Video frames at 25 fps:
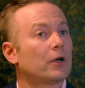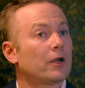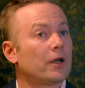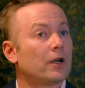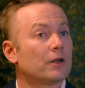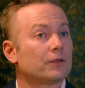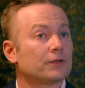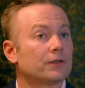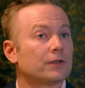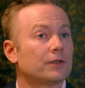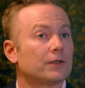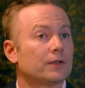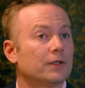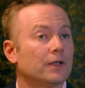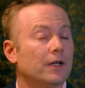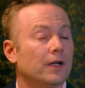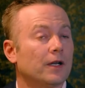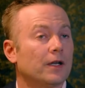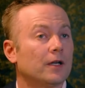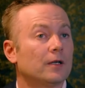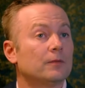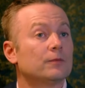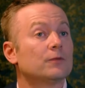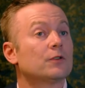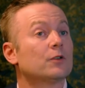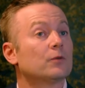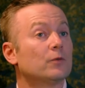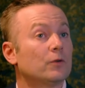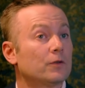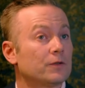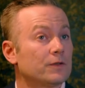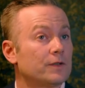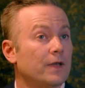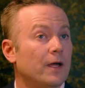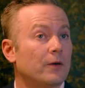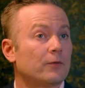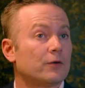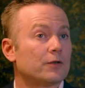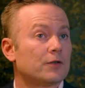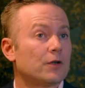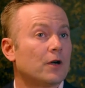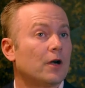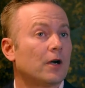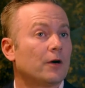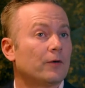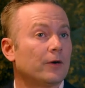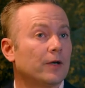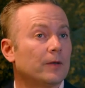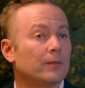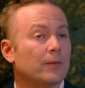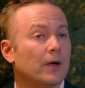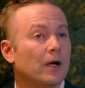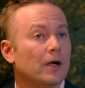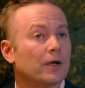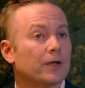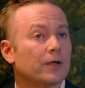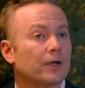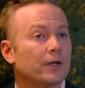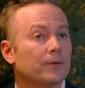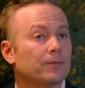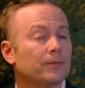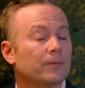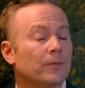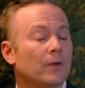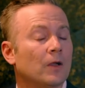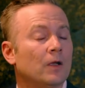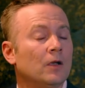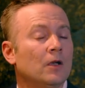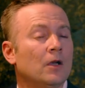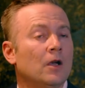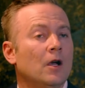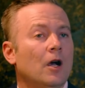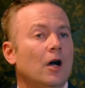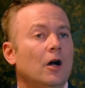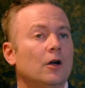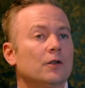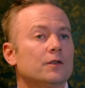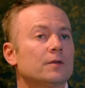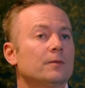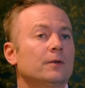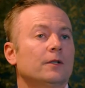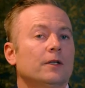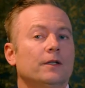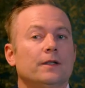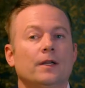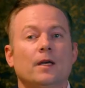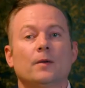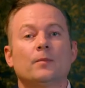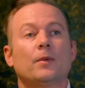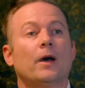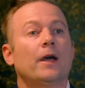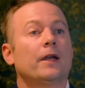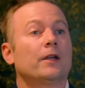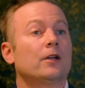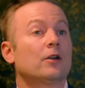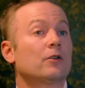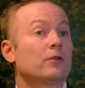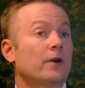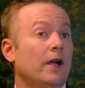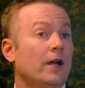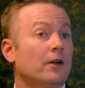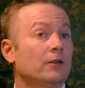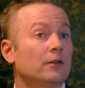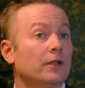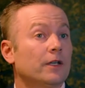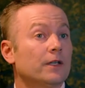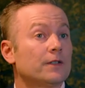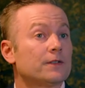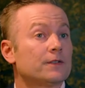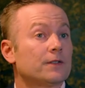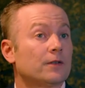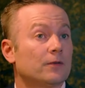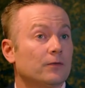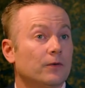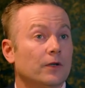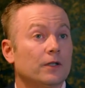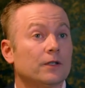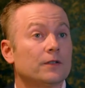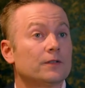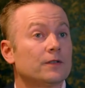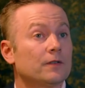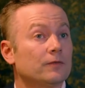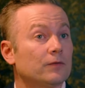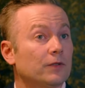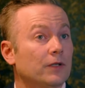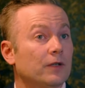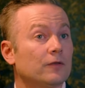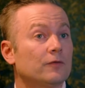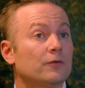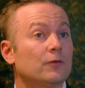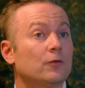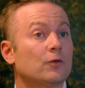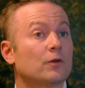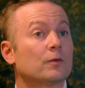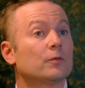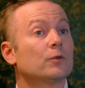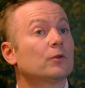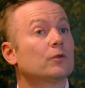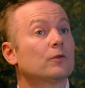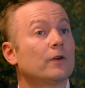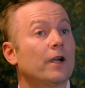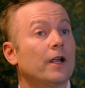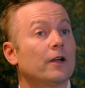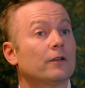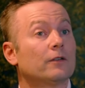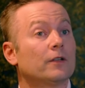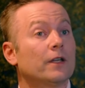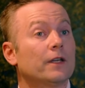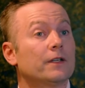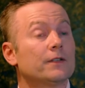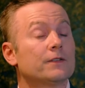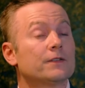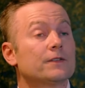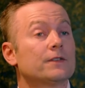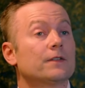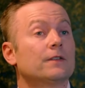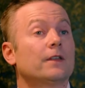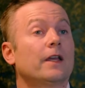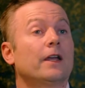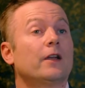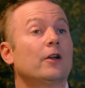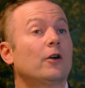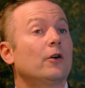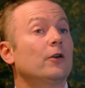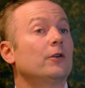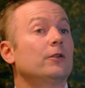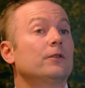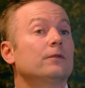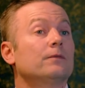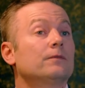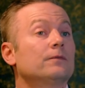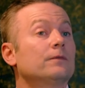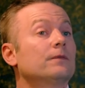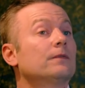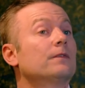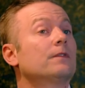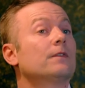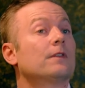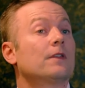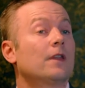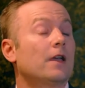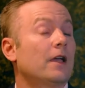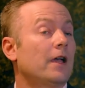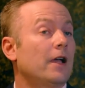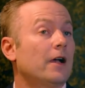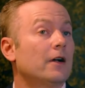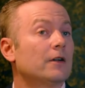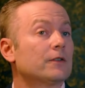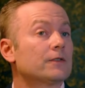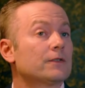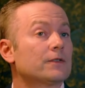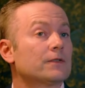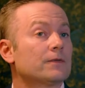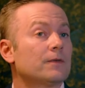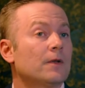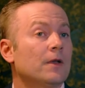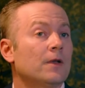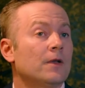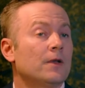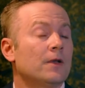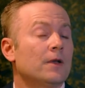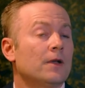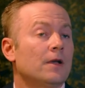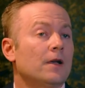product towards that retiree market. Ultimately, they're paying a ground lease, a relatively affordable ground lease, and they own the house.